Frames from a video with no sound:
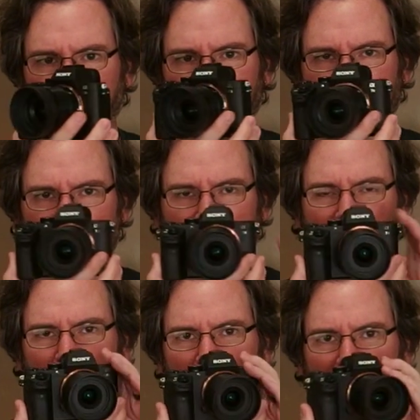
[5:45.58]
this is the
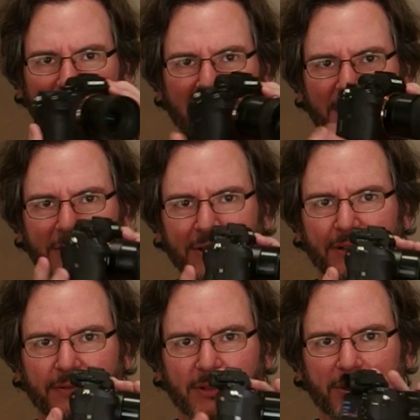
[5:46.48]
form
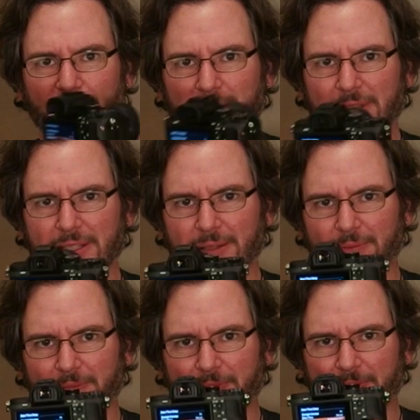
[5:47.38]
factor of the new
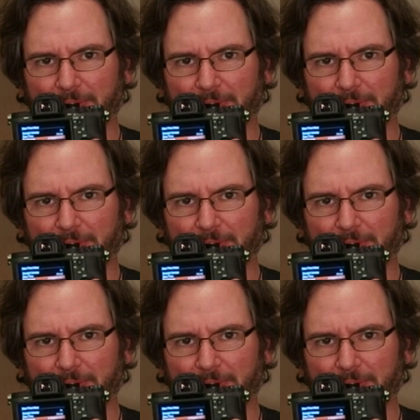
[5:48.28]
system